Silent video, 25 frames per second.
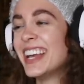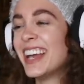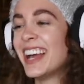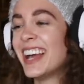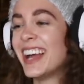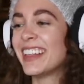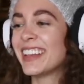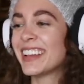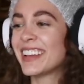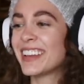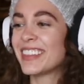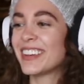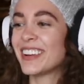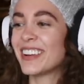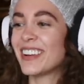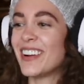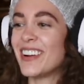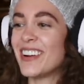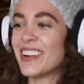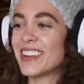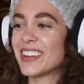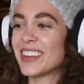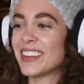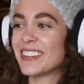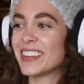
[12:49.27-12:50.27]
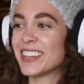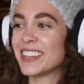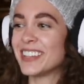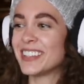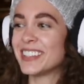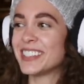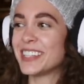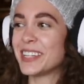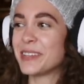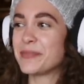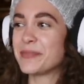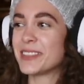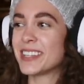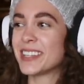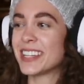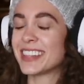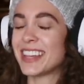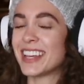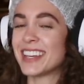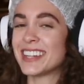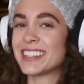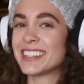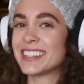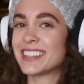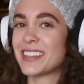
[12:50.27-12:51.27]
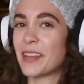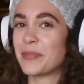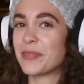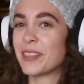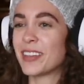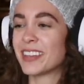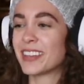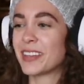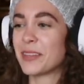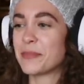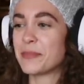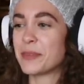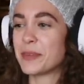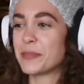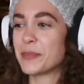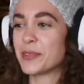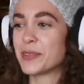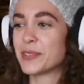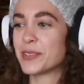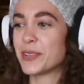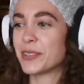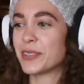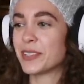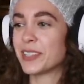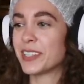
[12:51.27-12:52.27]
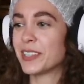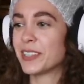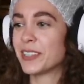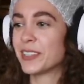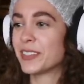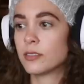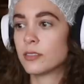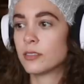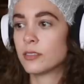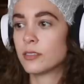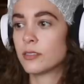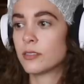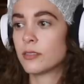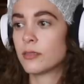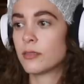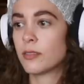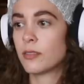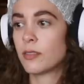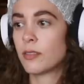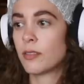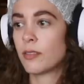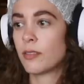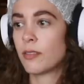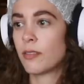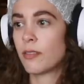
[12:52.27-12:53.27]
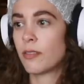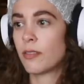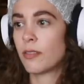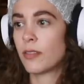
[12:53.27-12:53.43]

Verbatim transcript: like how they're all giving her tips. Like that is something that people would totally do. She's wearing the wig.